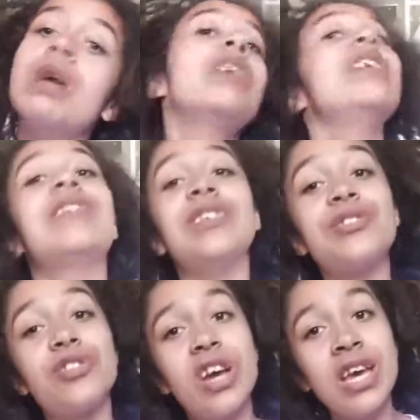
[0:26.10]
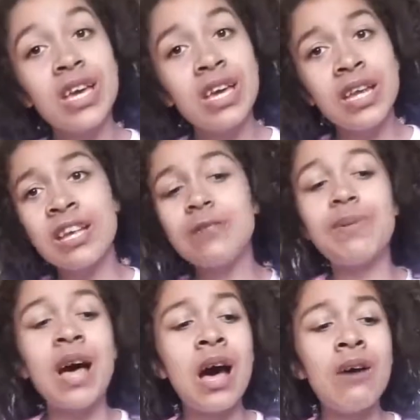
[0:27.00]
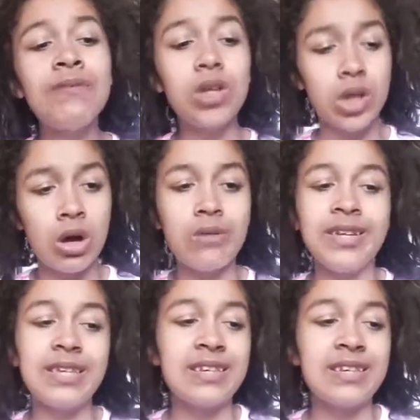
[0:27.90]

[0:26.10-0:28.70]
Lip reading: This train is bound for glory,